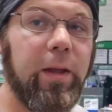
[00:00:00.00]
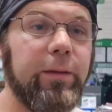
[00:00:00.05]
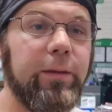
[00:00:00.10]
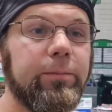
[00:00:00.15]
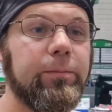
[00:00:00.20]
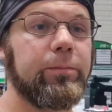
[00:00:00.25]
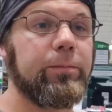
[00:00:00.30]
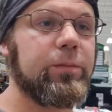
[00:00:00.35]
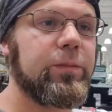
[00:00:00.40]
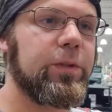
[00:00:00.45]
Okay,
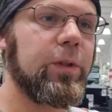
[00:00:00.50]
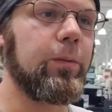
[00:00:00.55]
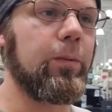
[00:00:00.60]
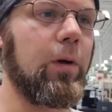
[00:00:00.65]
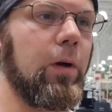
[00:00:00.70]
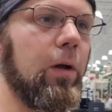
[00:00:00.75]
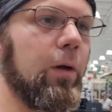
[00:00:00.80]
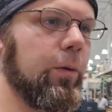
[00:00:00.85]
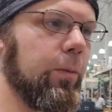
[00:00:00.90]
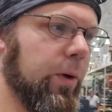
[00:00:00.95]
so
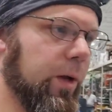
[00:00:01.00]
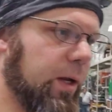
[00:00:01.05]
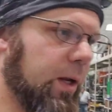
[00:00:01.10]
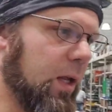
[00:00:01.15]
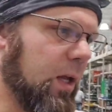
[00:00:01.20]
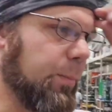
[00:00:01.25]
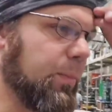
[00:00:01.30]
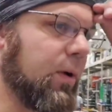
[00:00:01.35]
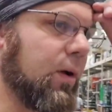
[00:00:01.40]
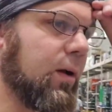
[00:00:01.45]

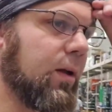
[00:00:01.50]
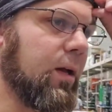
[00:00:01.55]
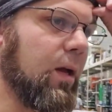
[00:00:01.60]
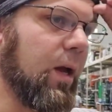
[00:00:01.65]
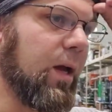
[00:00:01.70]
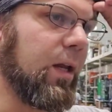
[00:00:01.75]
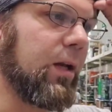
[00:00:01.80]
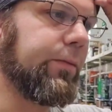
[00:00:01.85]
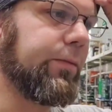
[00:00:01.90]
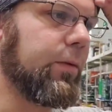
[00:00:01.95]
already I'm
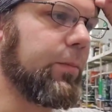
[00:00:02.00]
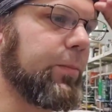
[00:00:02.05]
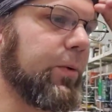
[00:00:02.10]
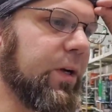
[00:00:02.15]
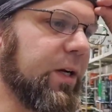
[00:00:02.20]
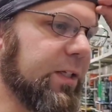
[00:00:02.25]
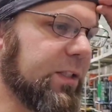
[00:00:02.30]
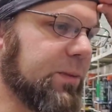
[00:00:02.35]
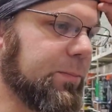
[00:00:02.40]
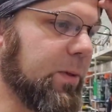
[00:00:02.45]
kind of
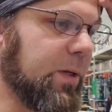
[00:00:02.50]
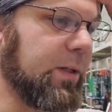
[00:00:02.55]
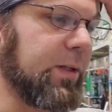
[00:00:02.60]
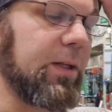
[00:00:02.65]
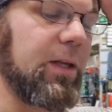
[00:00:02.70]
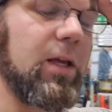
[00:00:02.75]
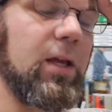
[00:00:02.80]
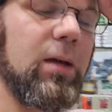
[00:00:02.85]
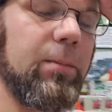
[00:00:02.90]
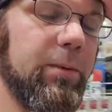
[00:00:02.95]
impressed by the
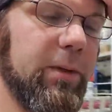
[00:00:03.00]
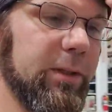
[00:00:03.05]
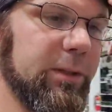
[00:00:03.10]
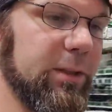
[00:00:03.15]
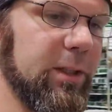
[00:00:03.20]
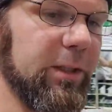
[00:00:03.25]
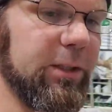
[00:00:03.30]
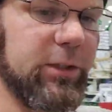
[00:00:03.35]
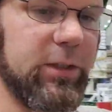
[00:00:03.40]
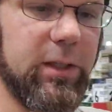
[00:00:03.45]
camping
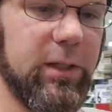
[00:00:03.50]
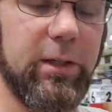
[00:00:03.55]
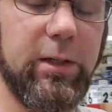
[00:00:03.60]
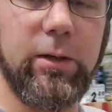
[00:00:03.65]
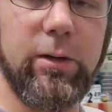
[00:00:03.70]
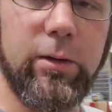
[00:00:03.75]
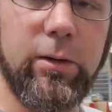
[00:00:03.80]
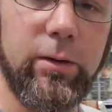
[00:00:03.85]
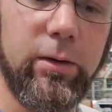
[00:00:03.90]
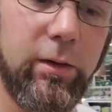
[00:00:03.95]
section out
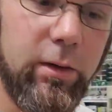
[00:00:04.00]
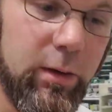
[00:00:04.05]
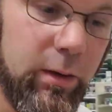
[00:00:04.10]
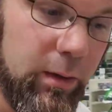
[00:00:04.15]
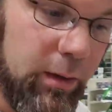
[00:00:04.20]
here.